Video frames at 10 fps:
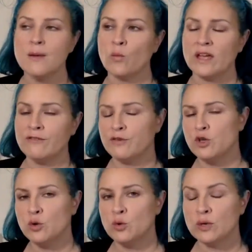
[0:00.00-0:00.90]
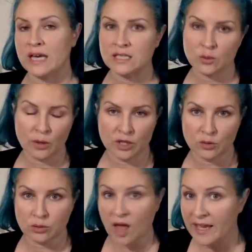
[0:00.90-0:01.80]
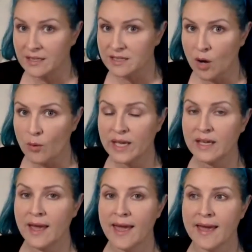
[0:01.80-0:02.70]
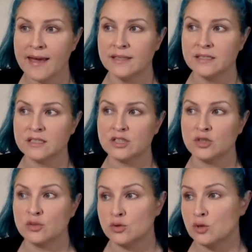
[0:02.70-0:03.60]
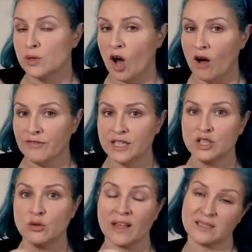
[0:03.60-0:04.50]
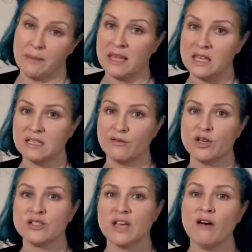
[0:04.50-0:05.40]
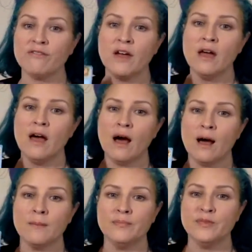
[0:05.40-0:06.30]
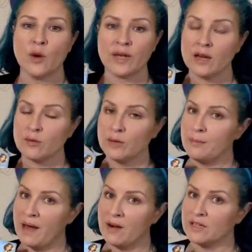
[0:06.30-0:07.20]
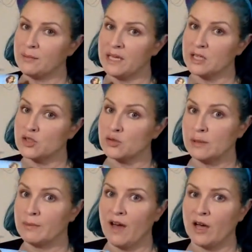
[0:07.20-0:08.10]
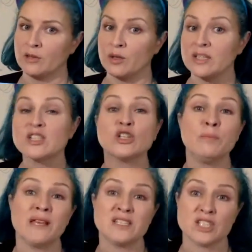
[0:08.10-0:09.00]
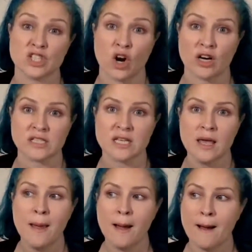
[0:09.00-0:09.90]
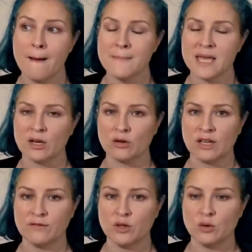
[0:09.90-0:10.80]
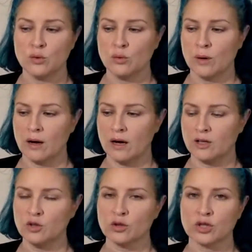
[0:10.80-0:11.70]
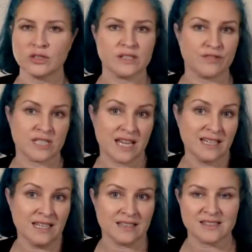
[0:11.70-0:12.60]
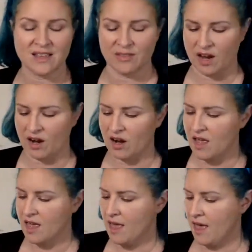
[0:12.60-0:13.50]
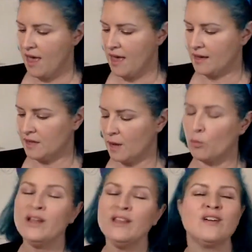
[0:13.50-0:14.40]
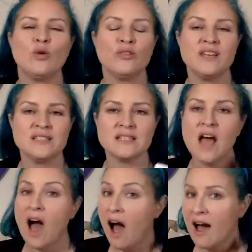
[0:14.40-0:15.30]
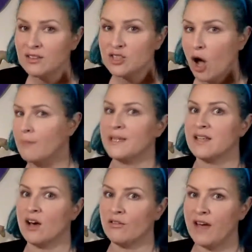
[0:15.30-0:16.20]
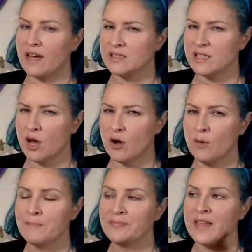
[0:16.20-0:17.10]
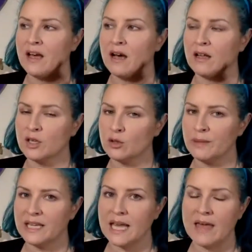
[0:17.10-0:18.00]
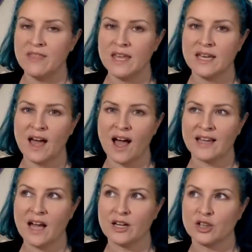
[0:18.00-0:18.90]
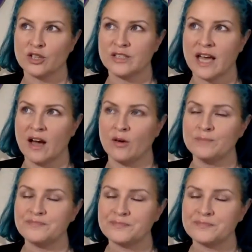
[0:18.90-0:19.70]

If you get to where you like sewing and you do it often and you like to make things for yourself, knowing how to read a pattern can be extremely valuable. It's a good place to start. It'll give you, you'll learn different techniques there. And one of the cool things is I taught myself how to sew a little bit, and then I kind of learned how.